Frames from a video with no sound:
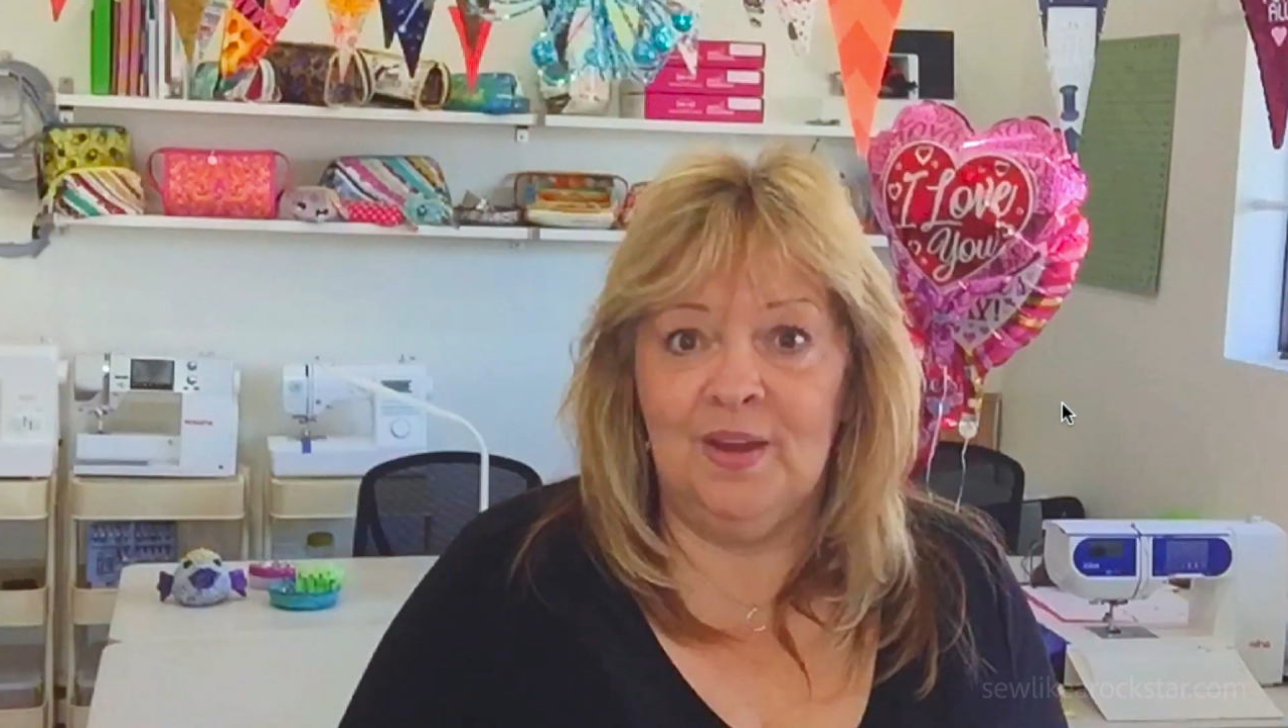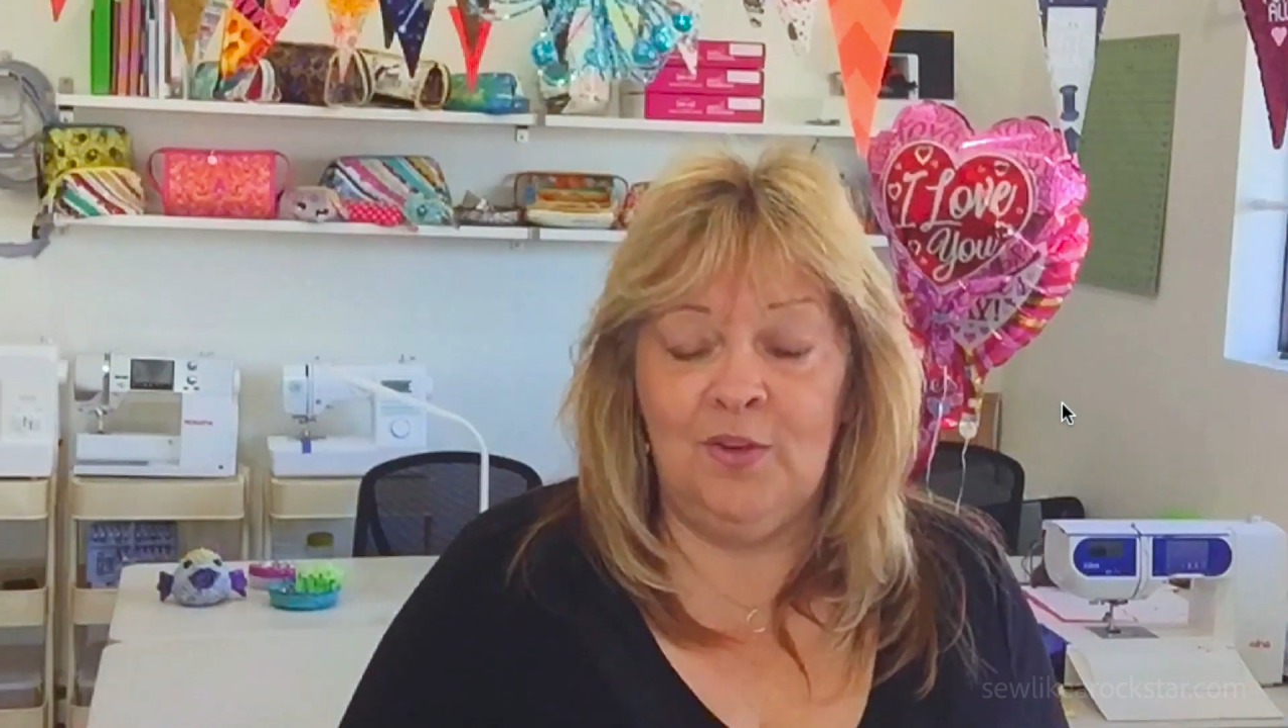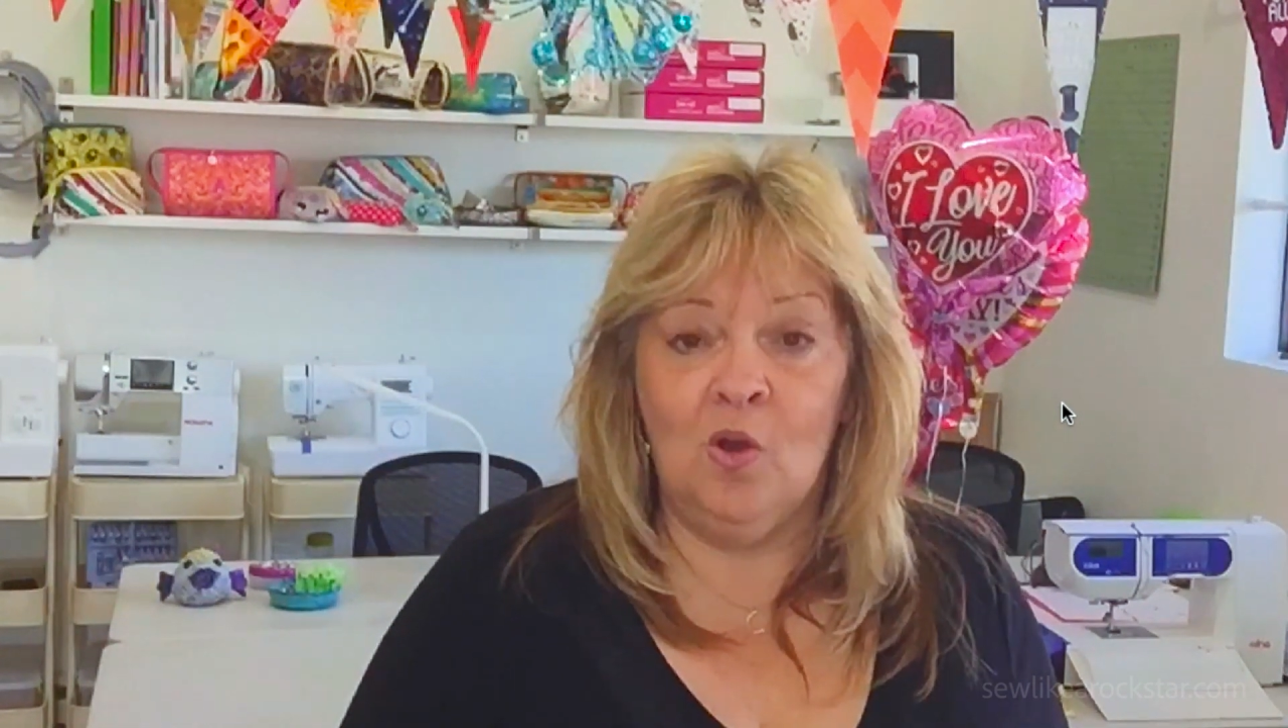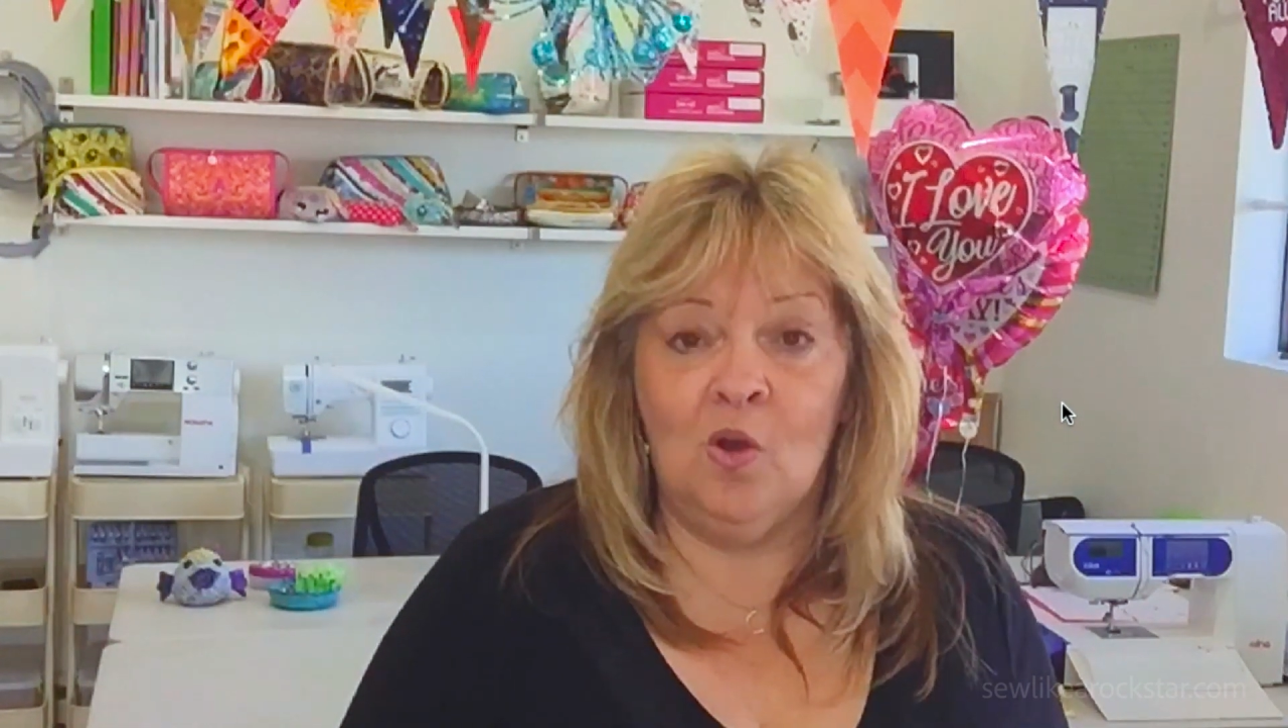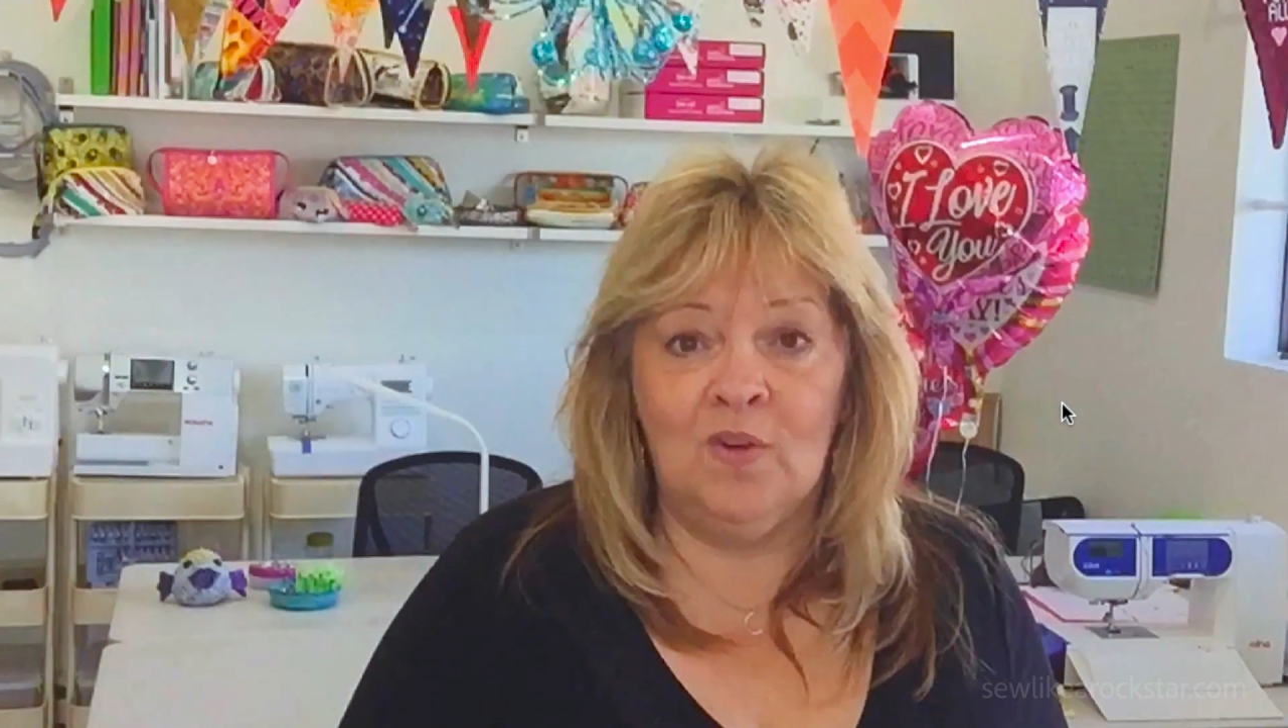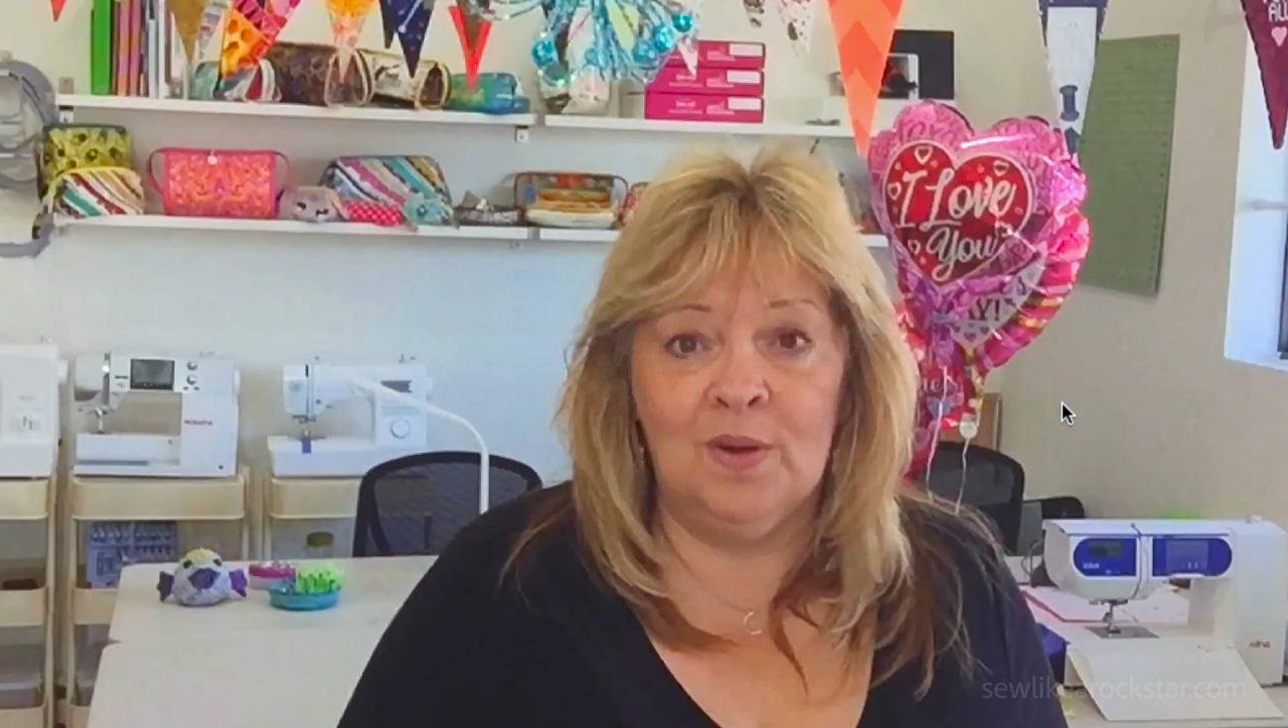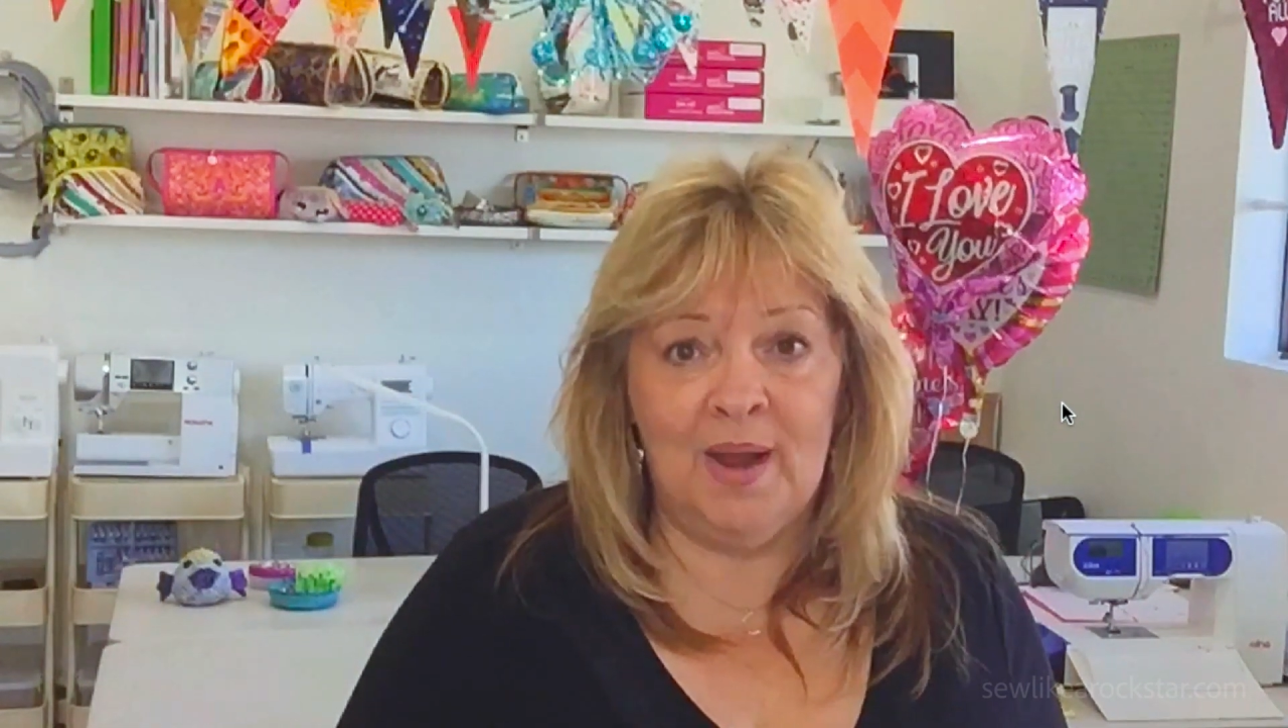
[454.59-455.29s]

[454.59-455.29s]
if you go over to